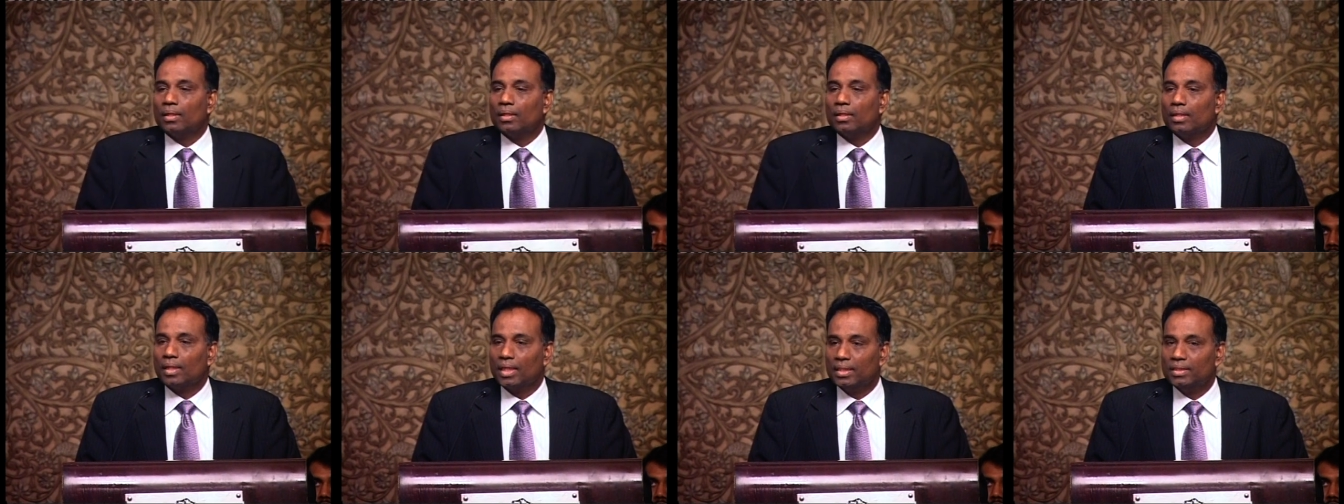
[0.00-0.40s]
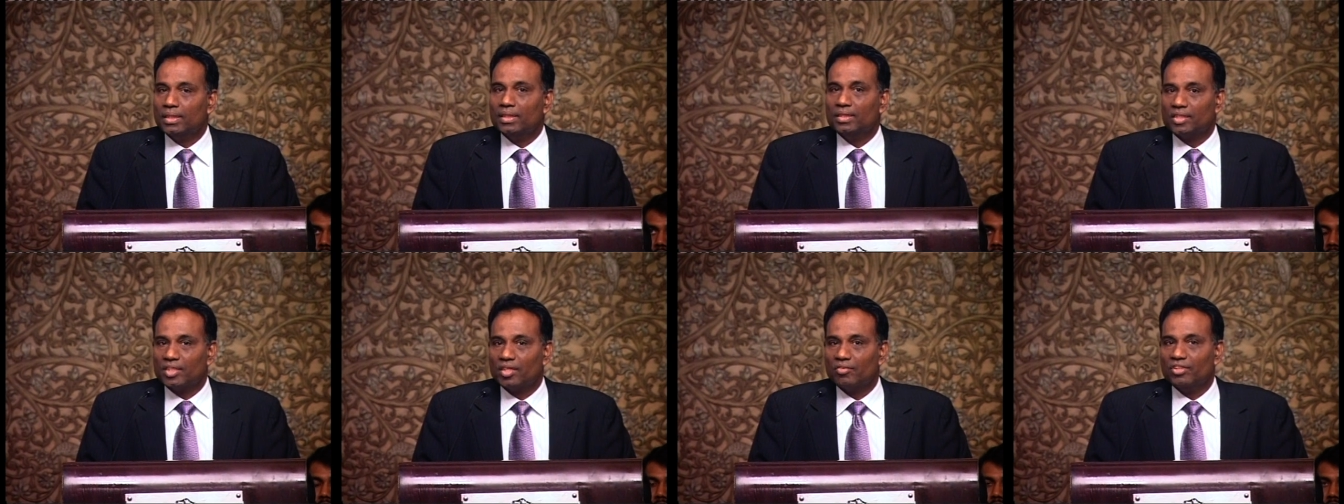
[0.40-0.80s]

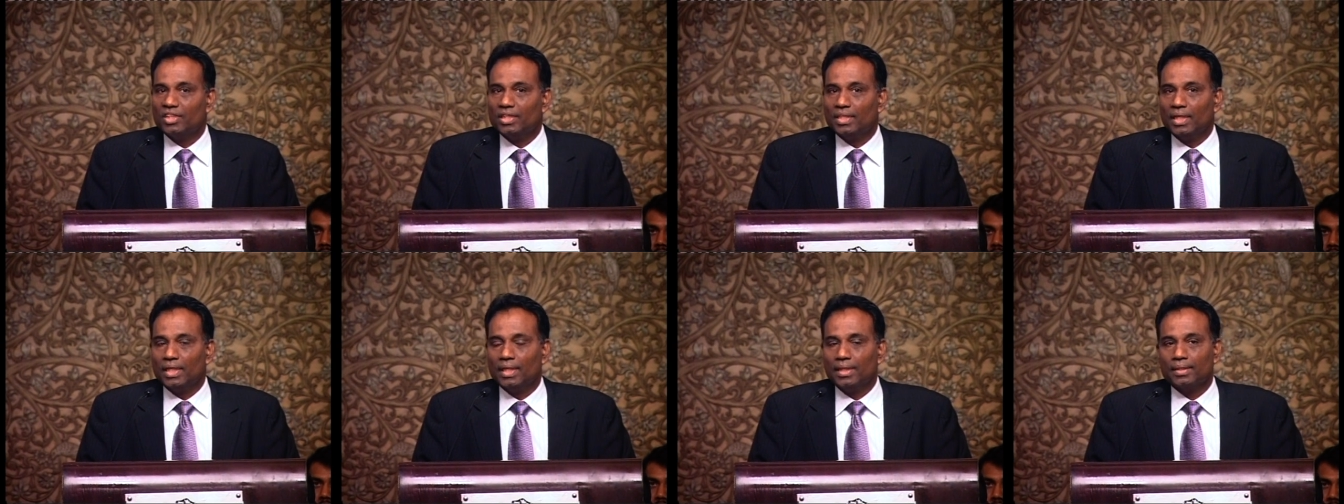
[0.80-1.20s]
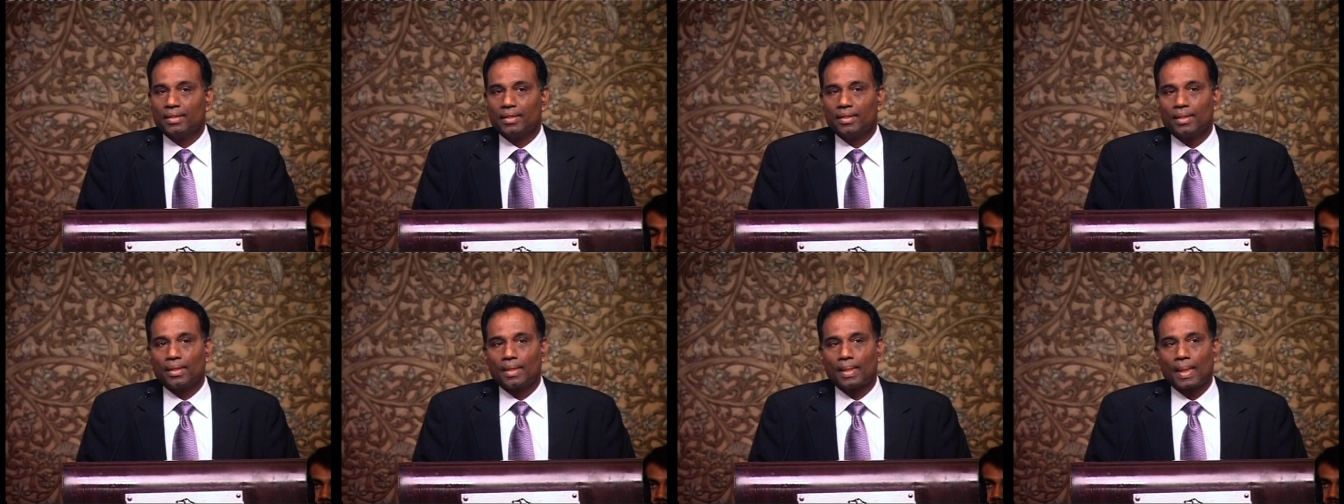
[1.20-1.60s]
1978,
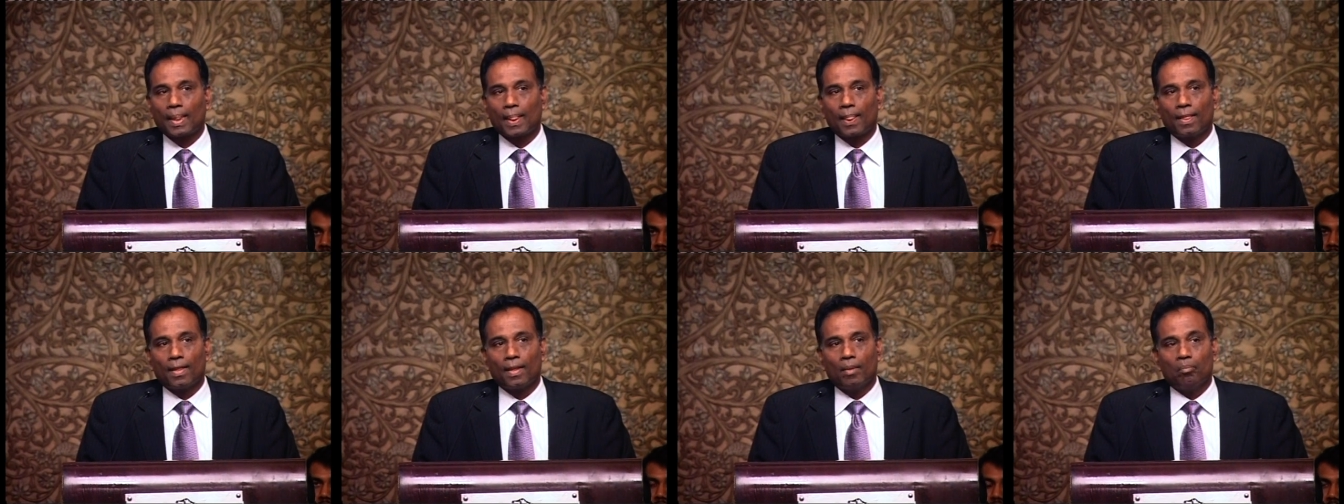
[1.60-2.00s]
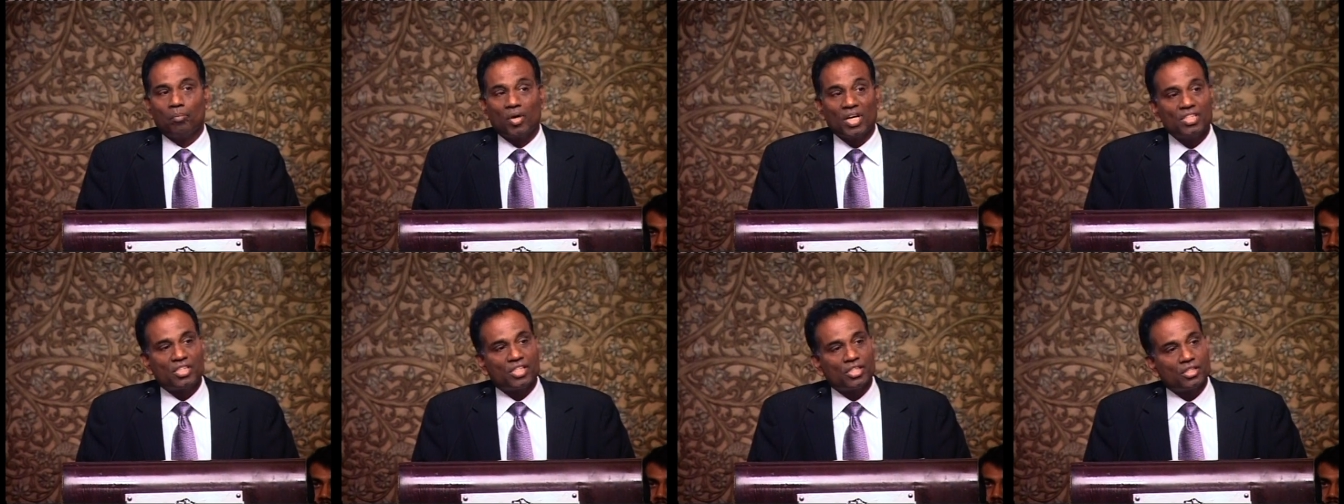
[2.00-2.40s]

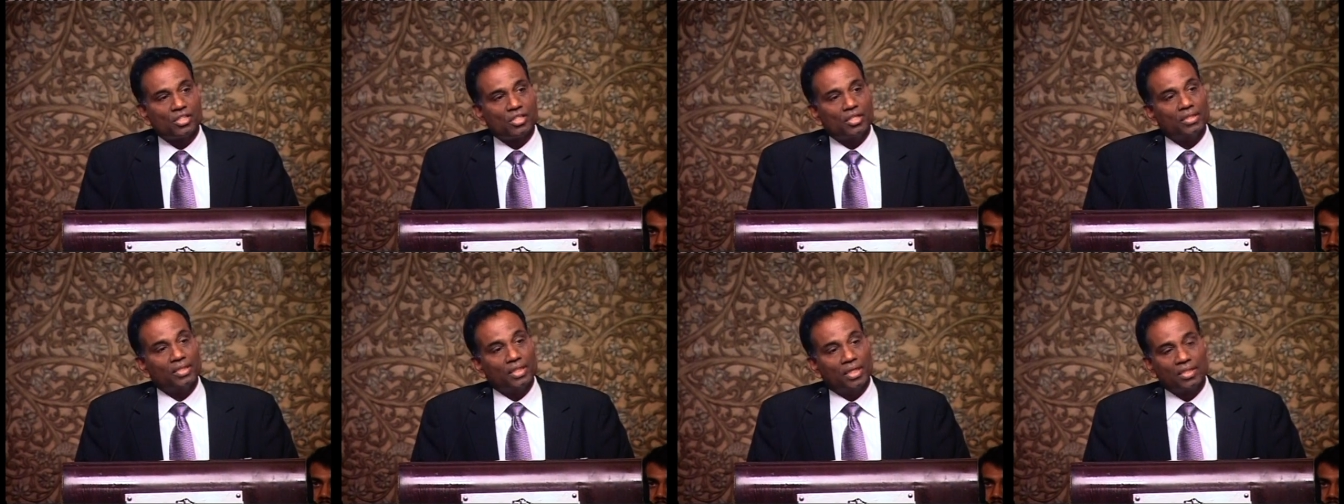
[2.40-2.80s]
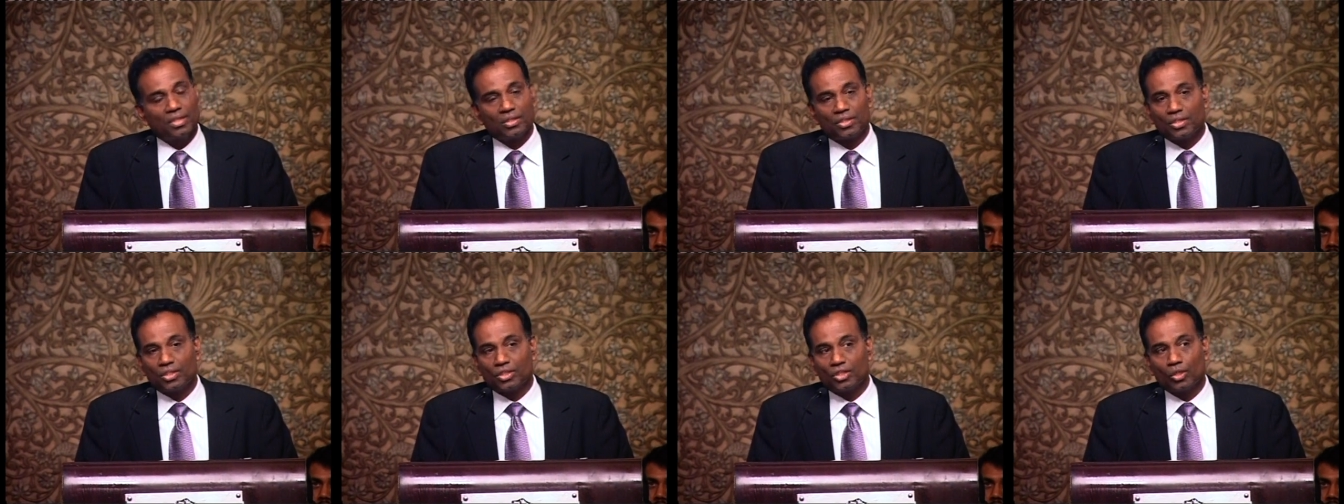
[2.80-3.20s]
my sister, younger
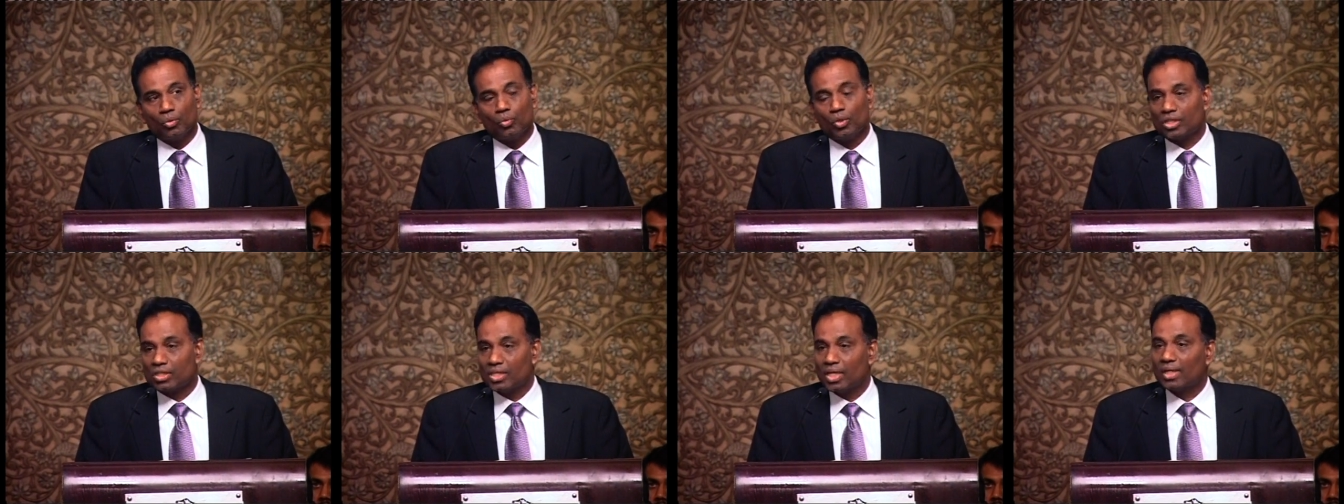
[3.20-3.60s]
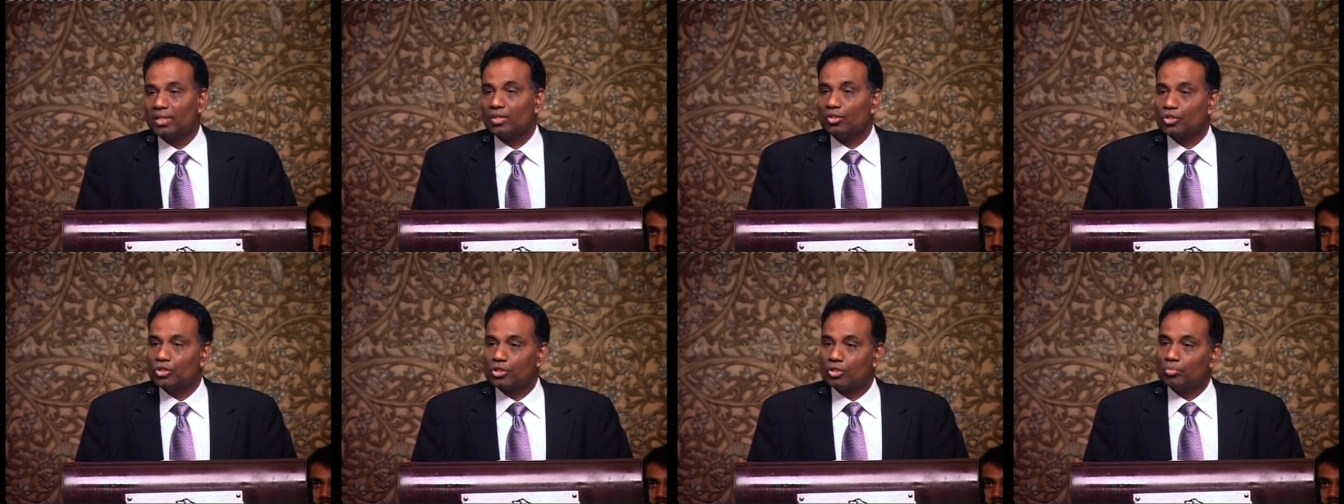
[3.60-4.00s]
sister, was
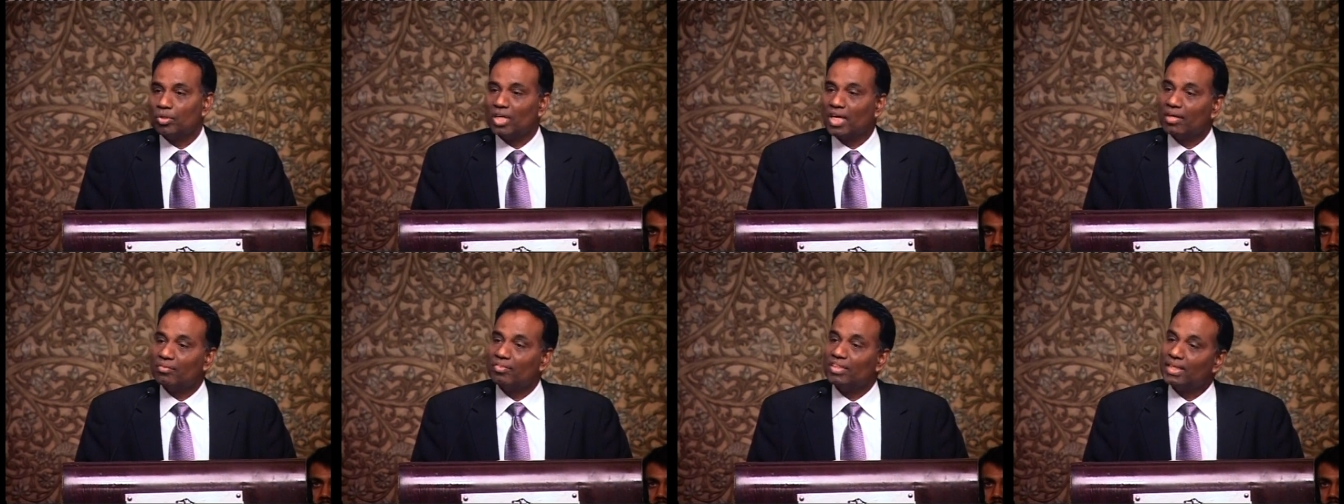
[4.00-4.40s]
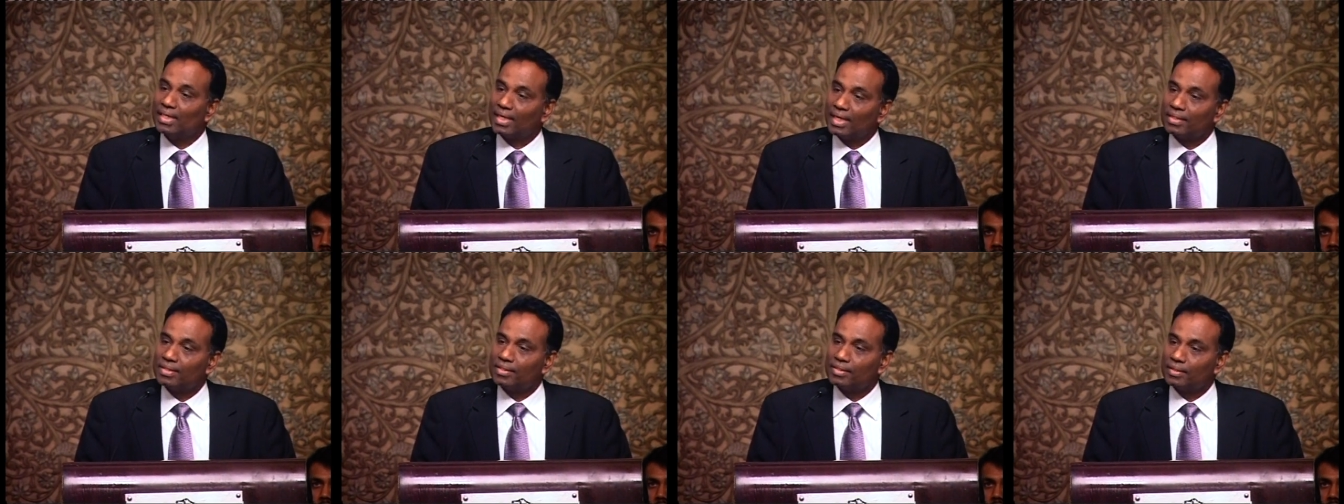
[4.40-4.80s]
diagnosed to be having
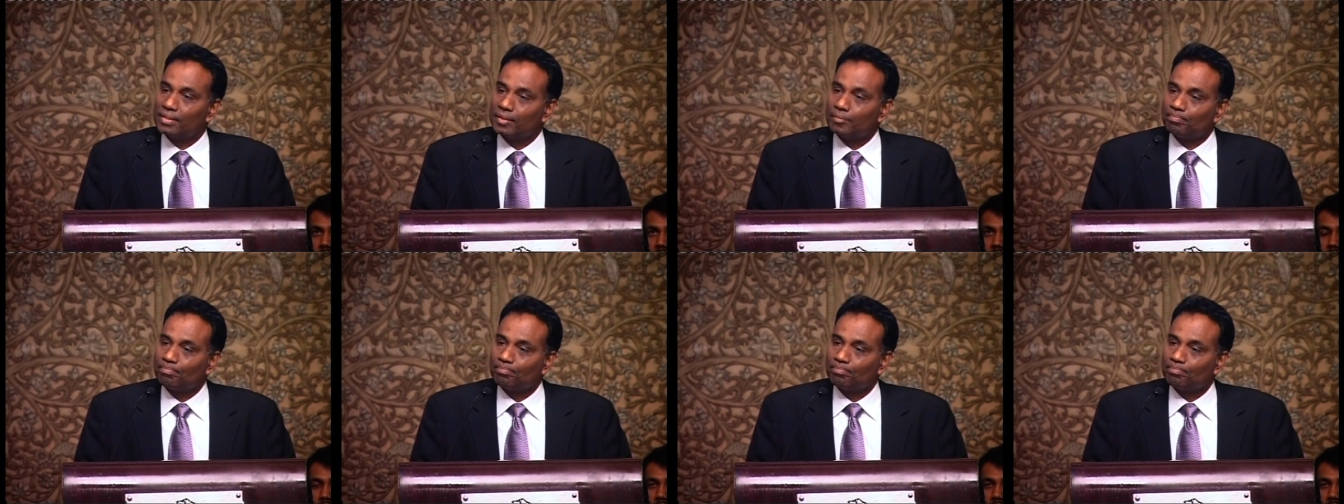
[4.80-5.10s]
cancer.